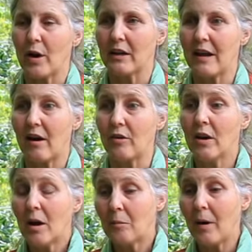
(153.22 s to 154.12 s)
way down.
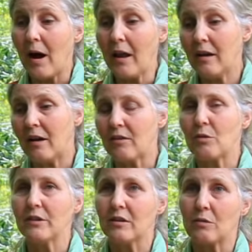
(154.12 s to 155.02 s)
But every
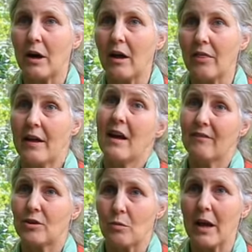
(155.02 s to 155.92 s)
once in a while, they
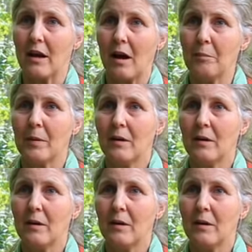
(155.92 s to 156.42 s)
have to wake up